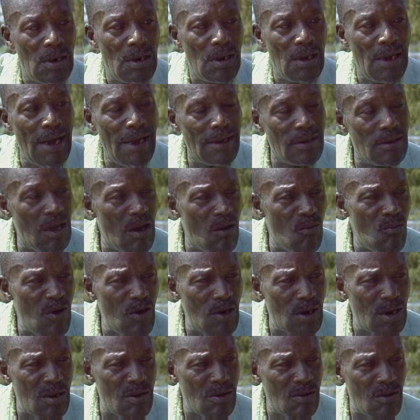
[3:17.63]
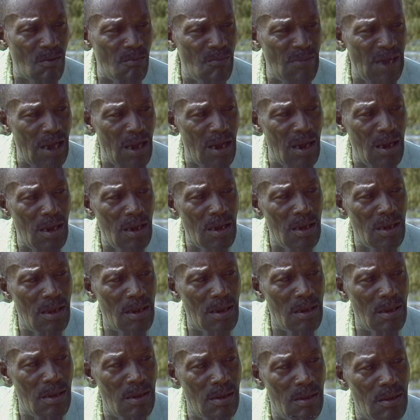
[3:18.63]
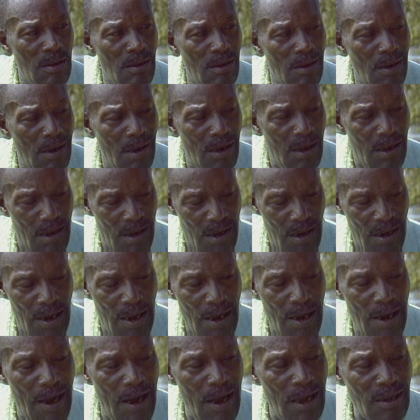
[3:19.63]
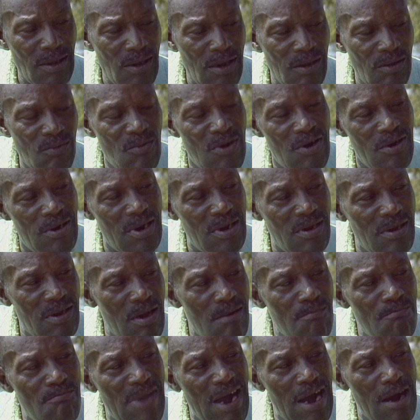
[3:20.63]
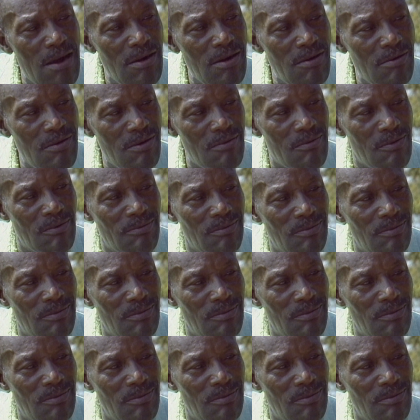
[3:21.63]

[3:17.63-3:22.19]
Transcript: I don't want it so bad. I just wanted something my own.